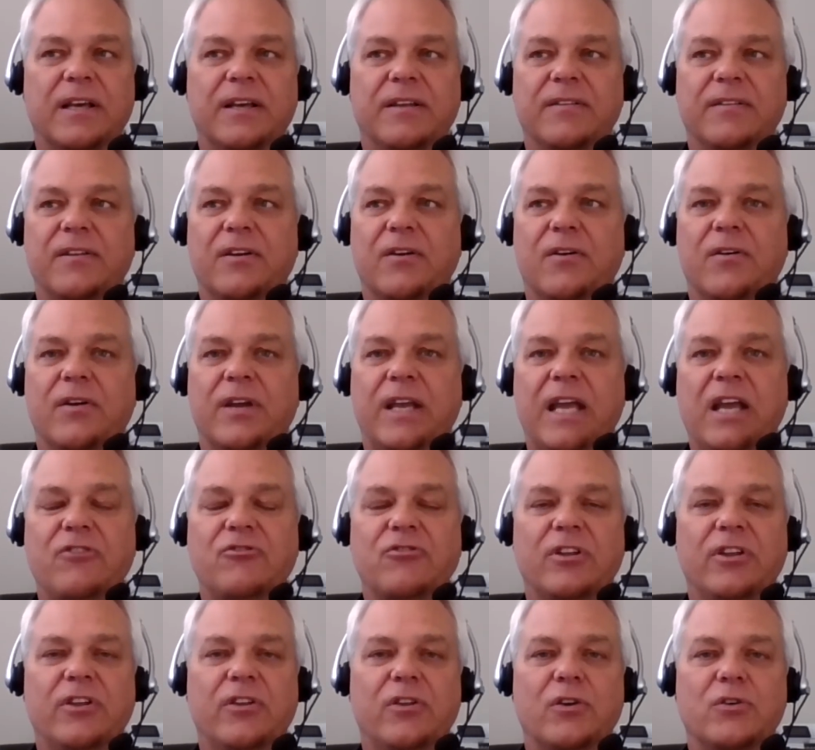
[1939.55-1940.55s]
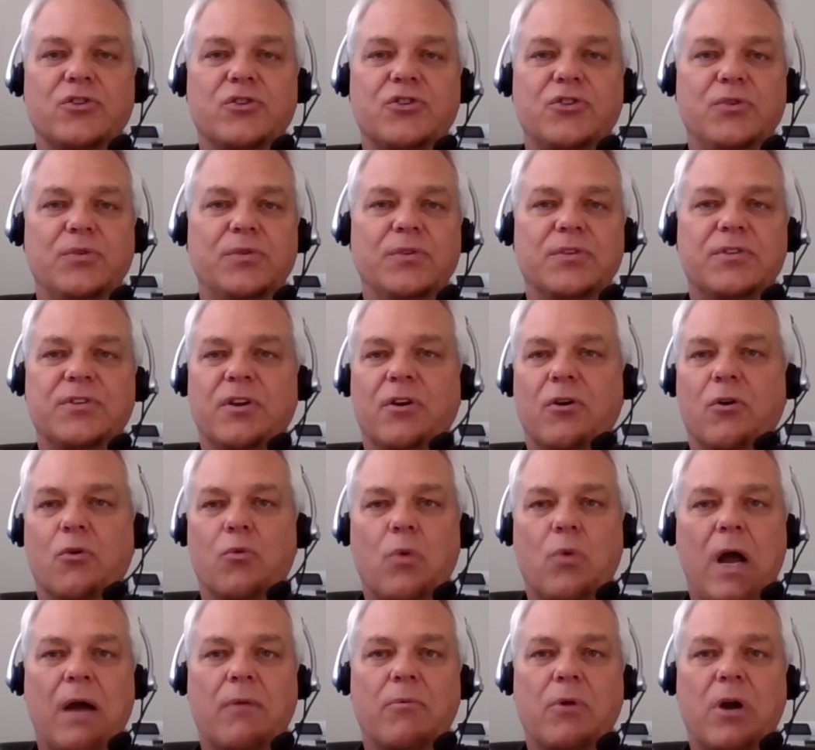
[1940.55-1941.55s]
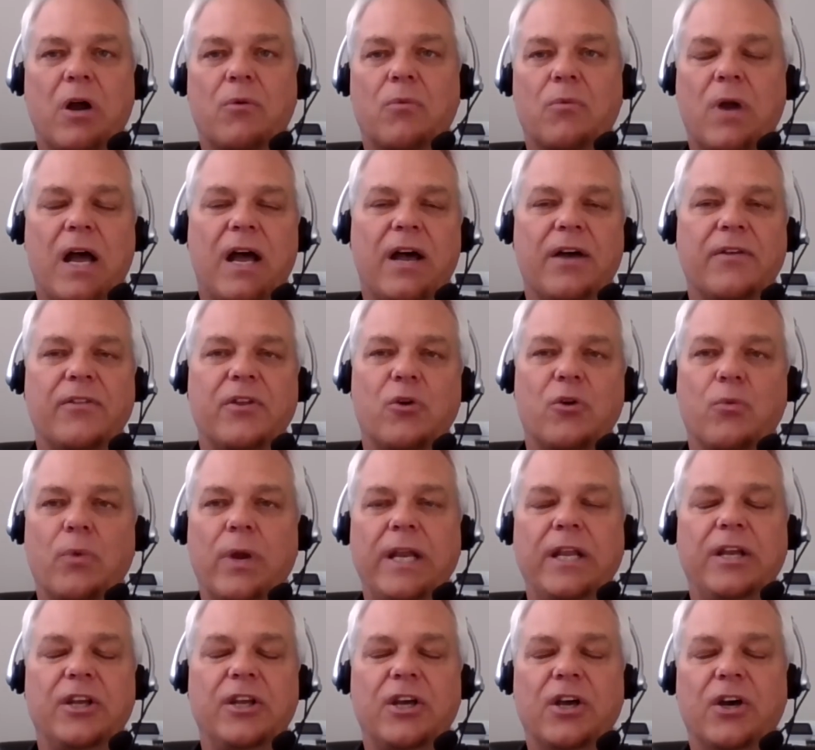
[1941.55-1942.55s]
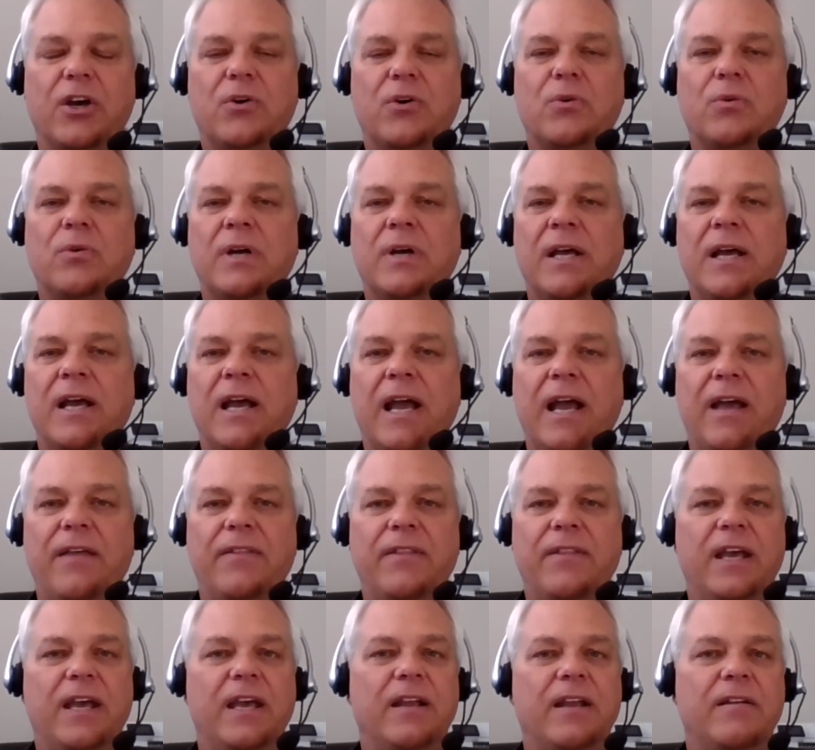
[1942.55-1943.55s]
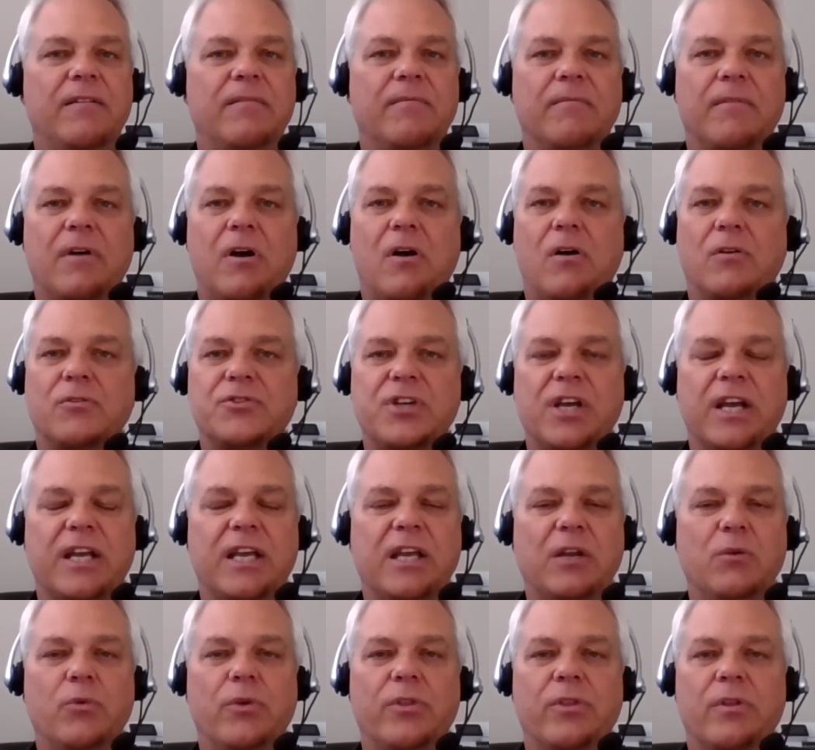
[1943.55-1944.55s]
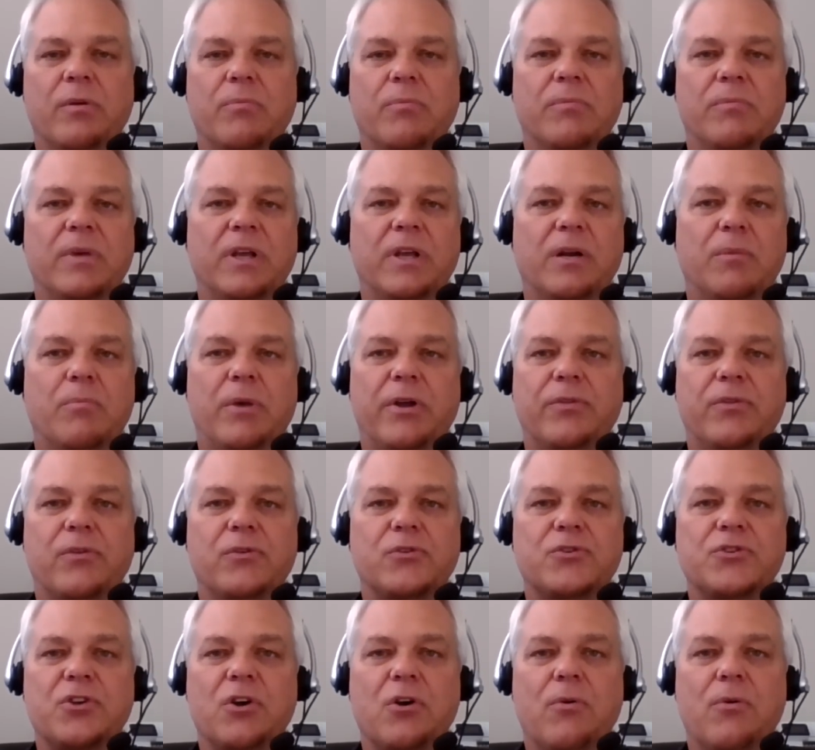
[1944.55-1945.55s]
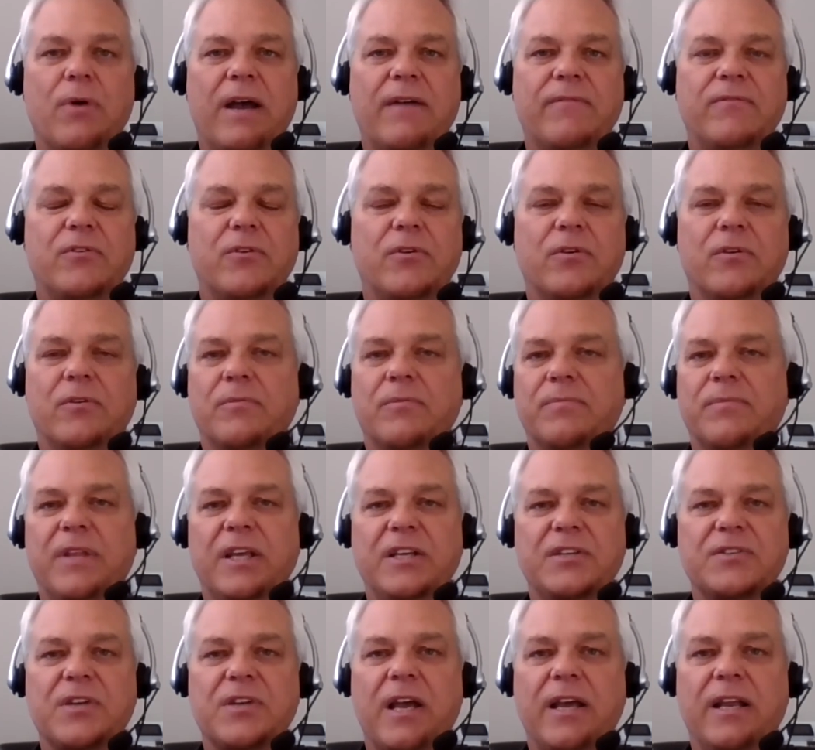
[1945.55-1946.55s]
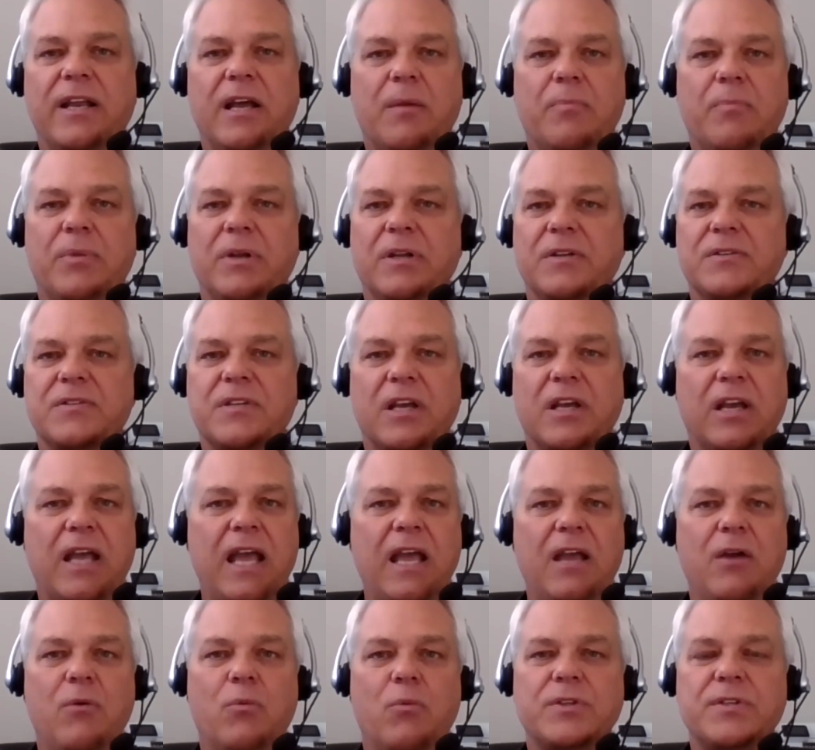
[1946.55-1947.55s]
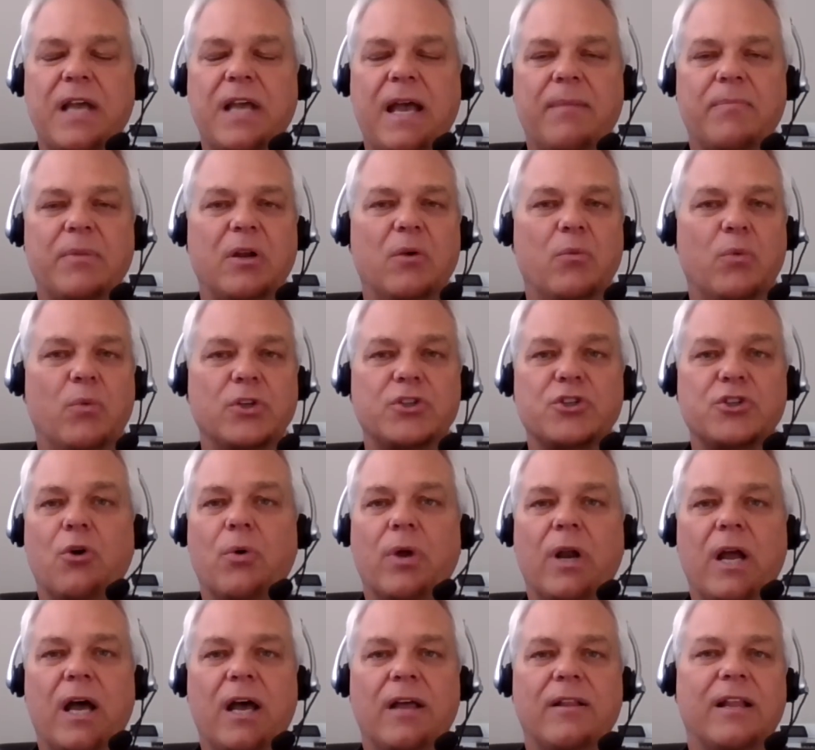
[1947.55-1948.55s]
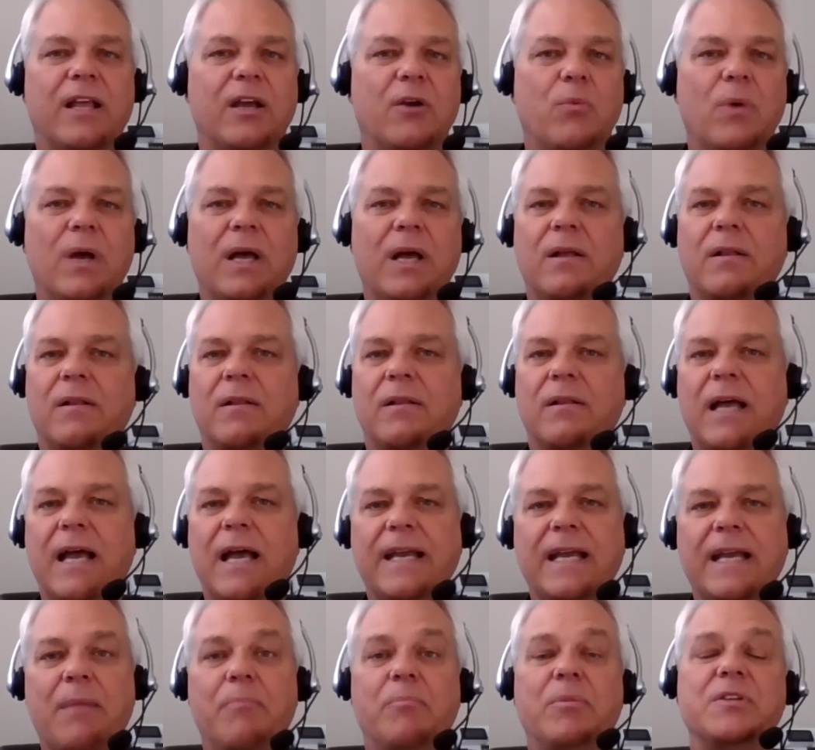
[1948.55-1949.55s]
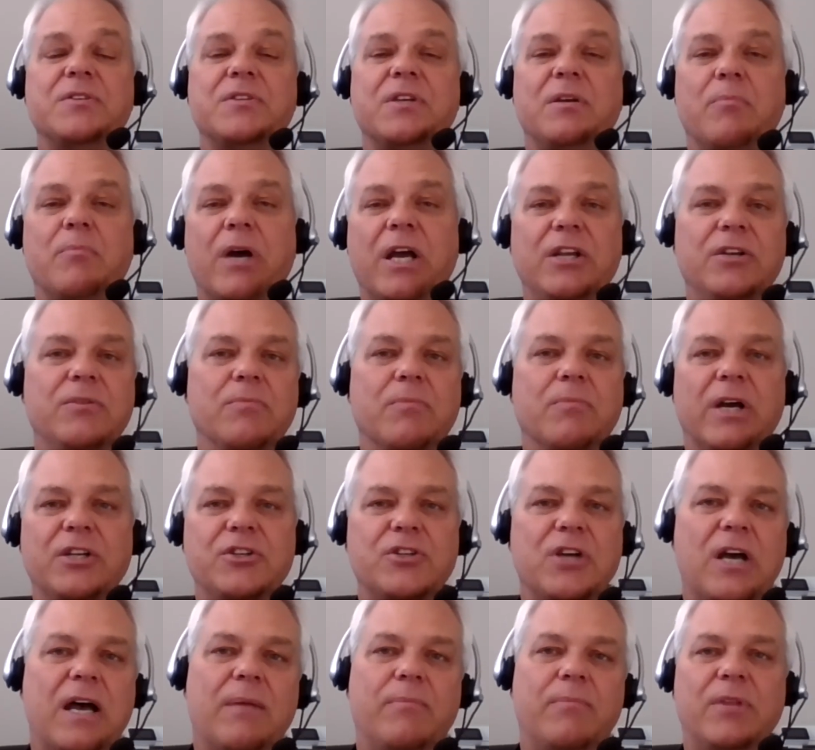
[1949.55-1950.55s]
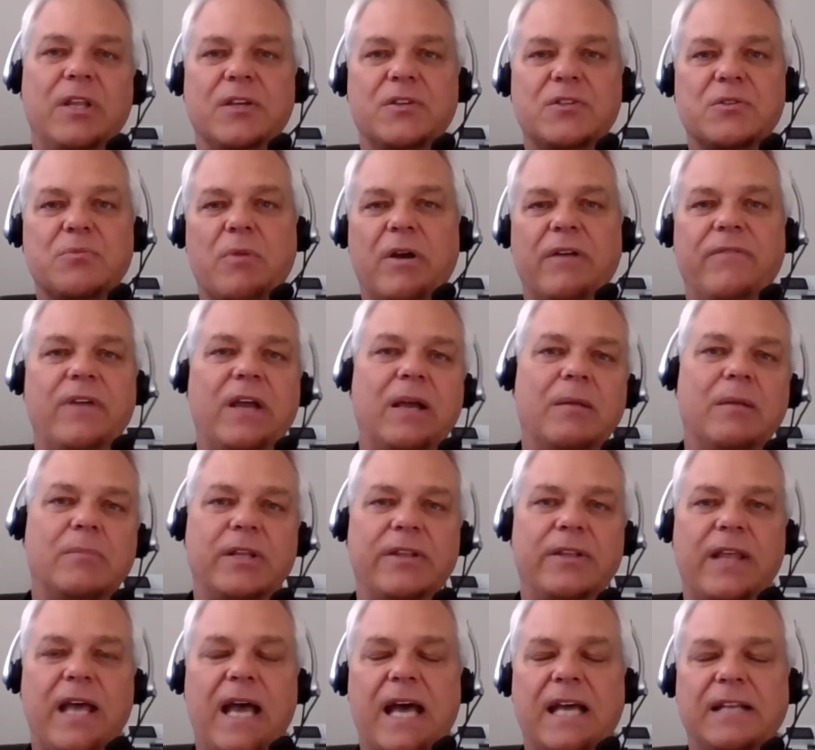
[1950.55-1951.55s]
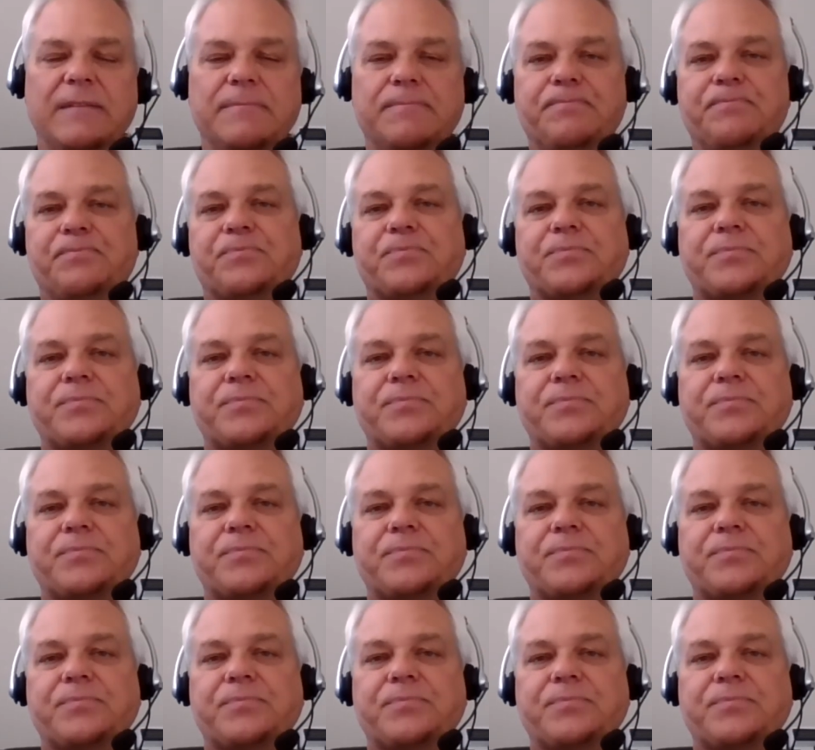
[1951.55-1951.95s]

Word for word: There are students that are rah, they're ready to go. And then I'll check in with them in a month or so after they sign up. And it's like, hey, what's happening? What's going on? Like, well, I got busy, my job, this, my family, that,